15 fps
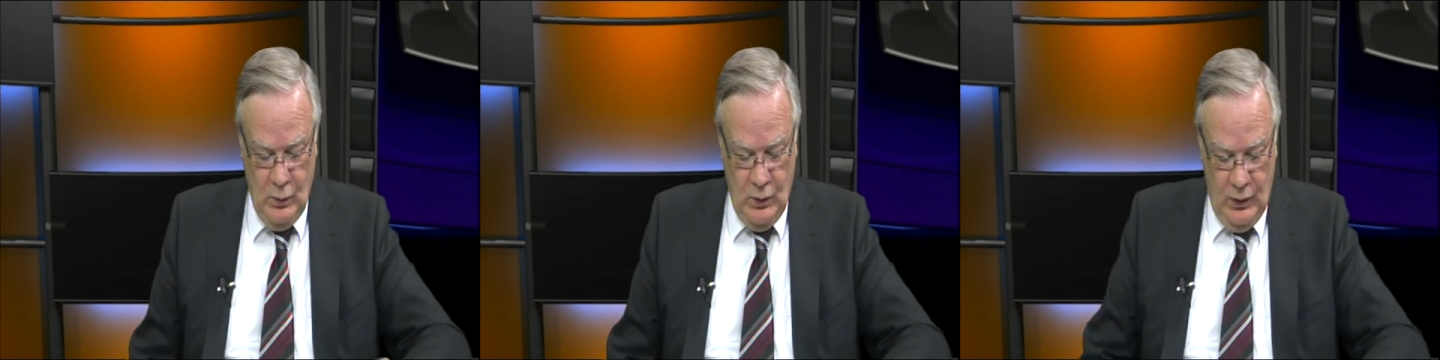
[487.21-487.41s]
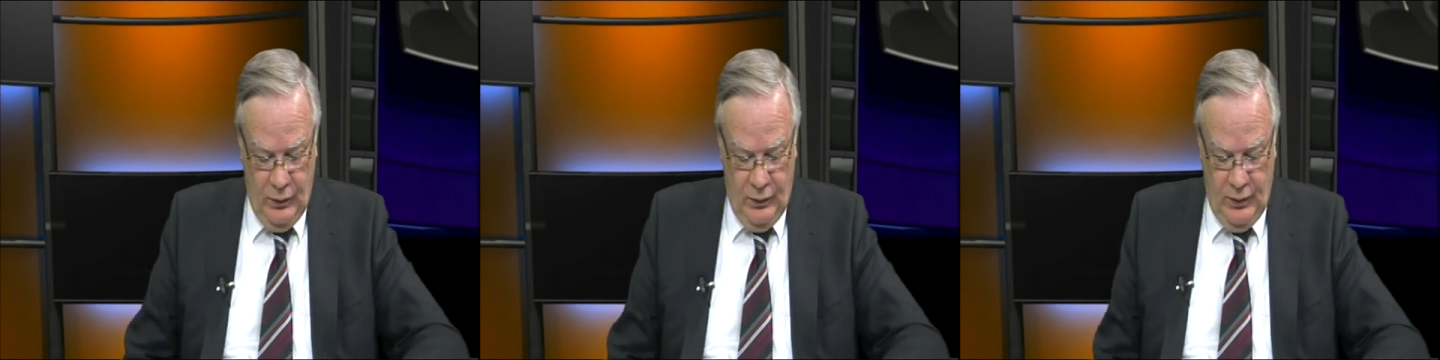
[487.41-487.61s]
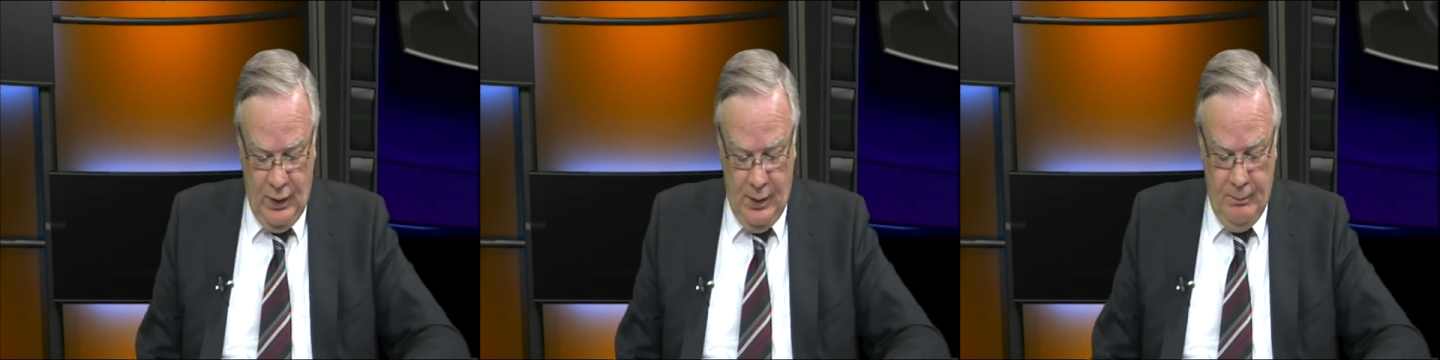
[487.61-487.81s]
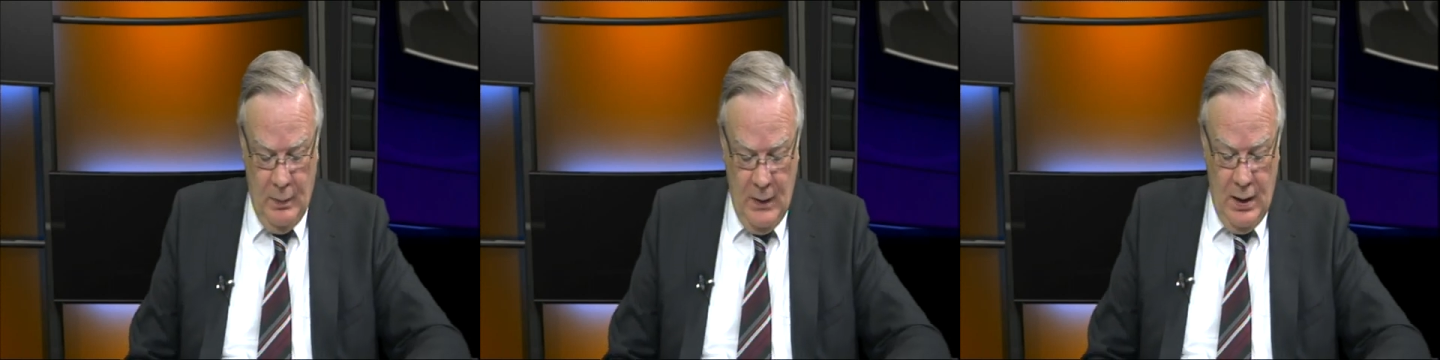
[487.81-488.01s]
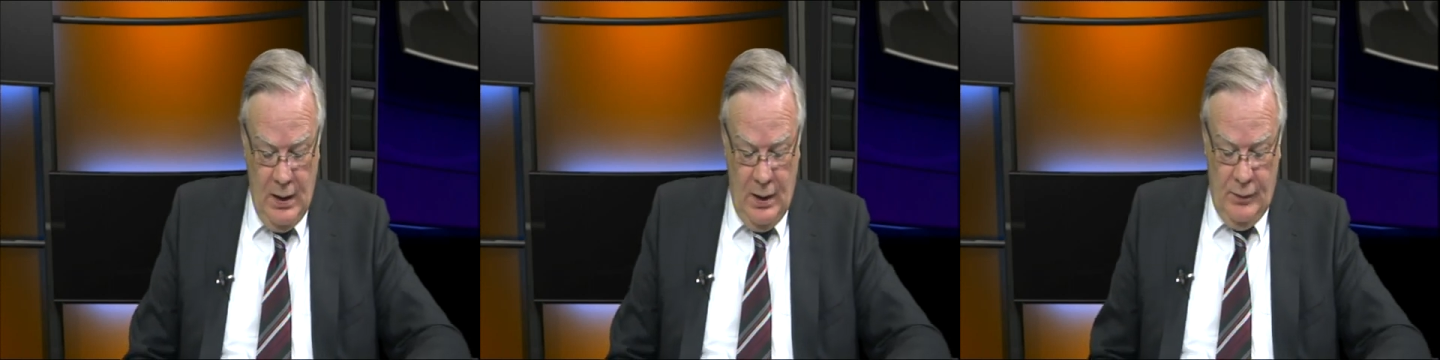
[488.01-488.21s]
with um,
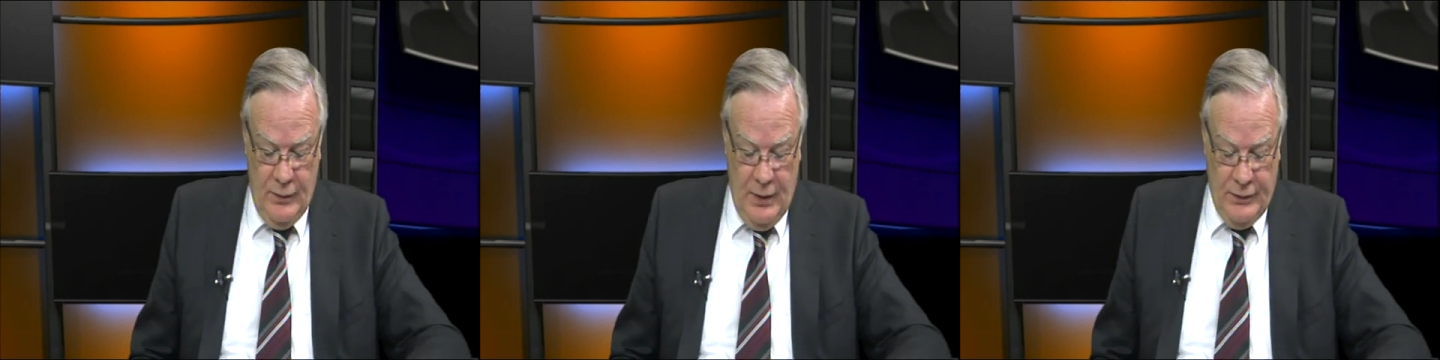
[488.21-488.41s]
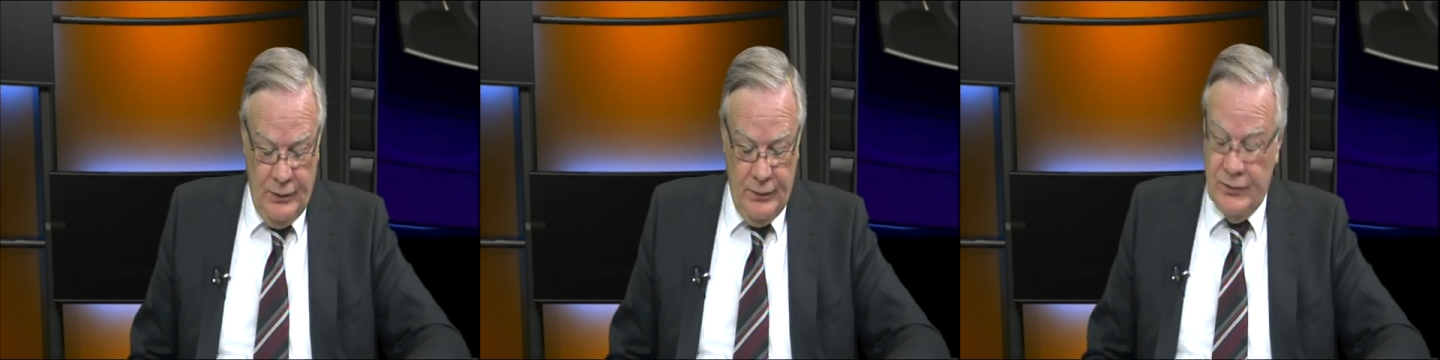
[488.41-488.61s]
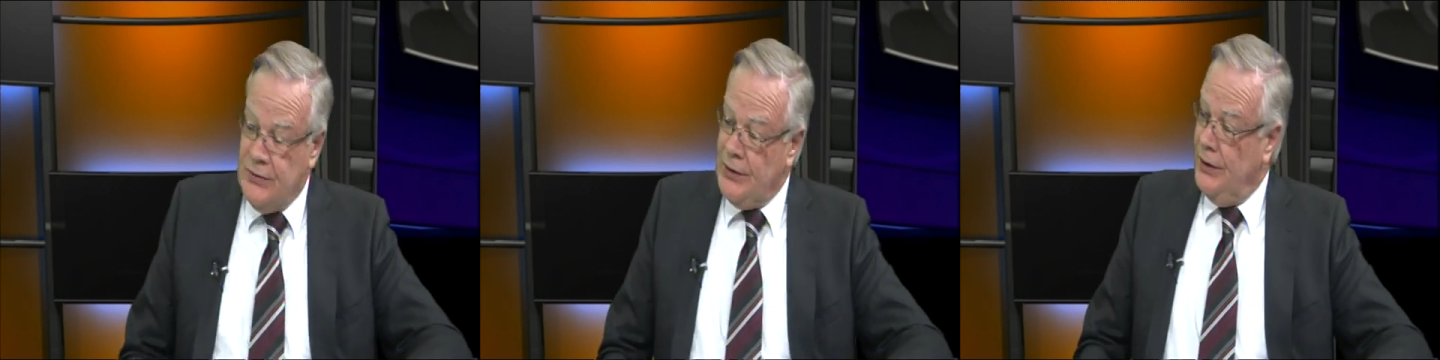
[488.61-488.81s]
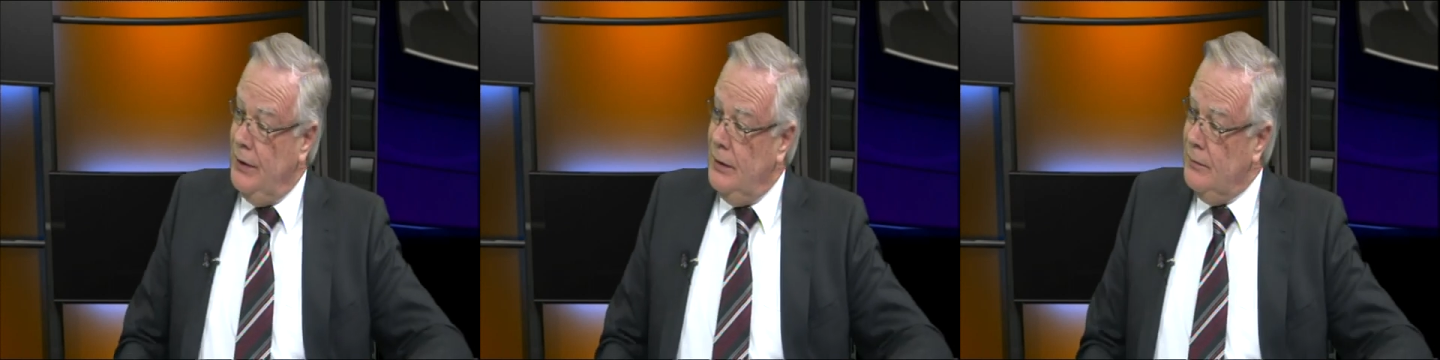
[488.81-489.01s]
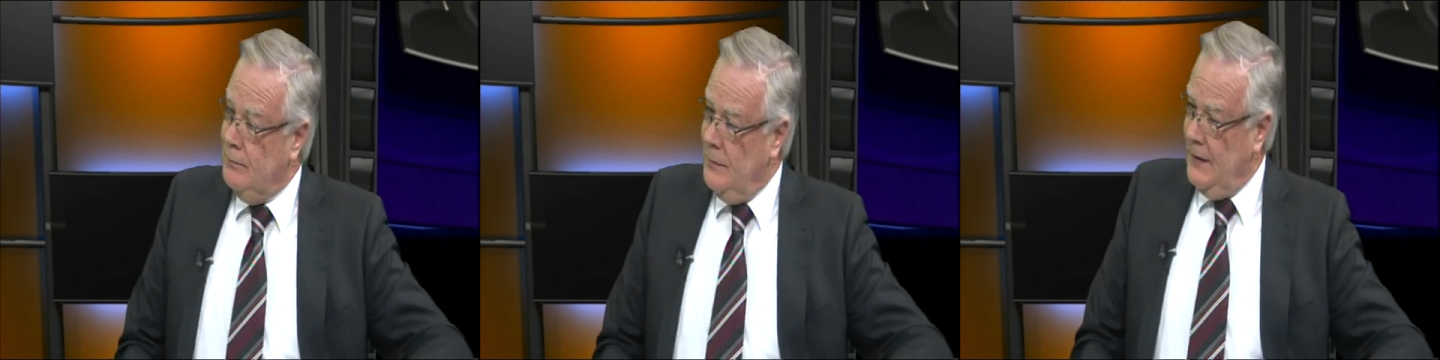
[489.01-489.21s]
Ratu
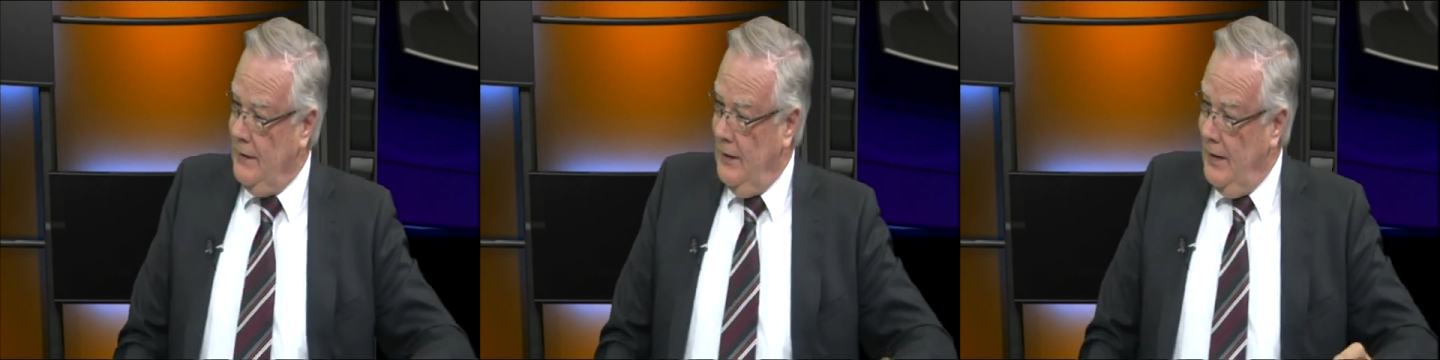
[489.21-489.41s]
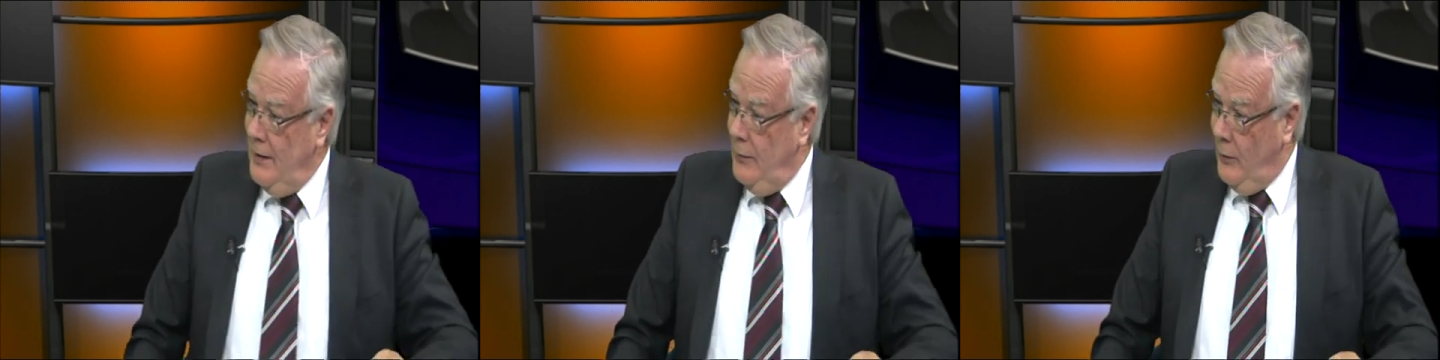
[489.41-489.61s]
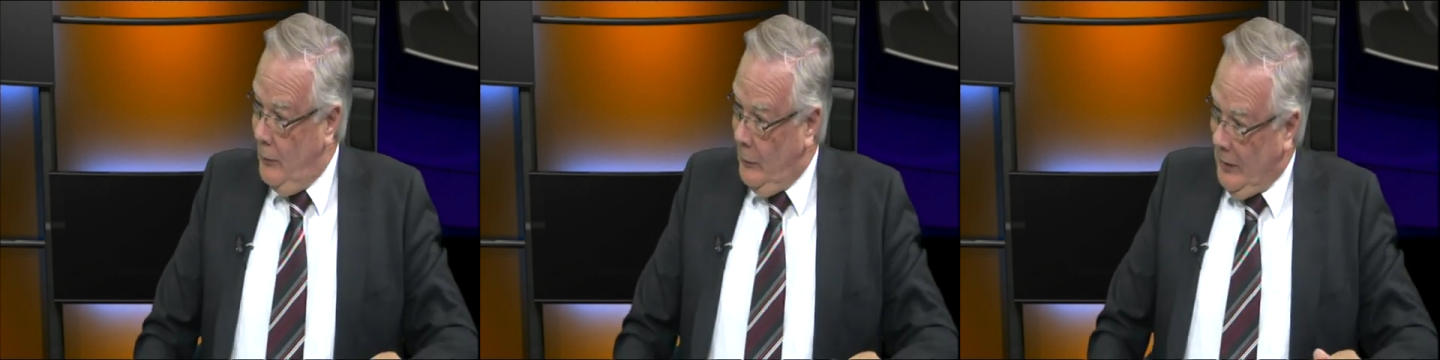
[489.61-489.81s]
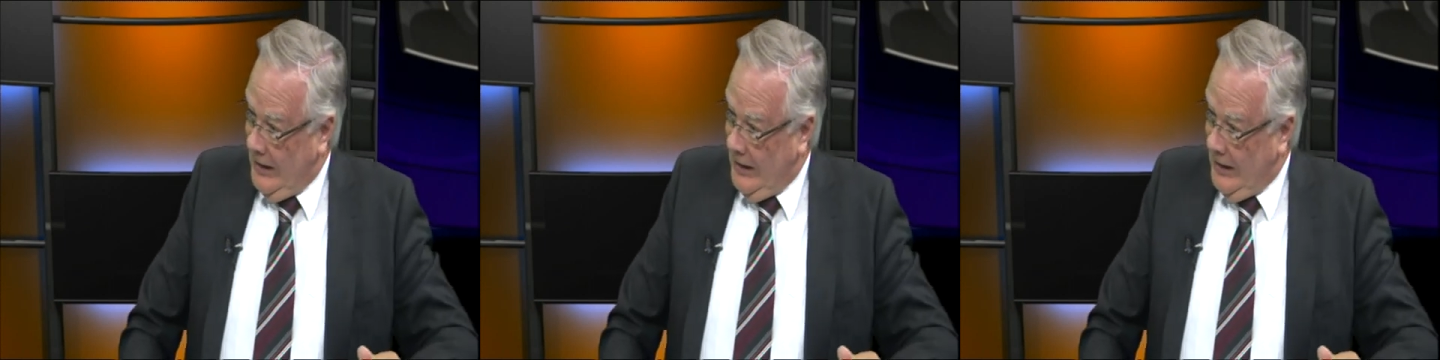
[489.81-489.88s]
Johnny Madraiwiwi.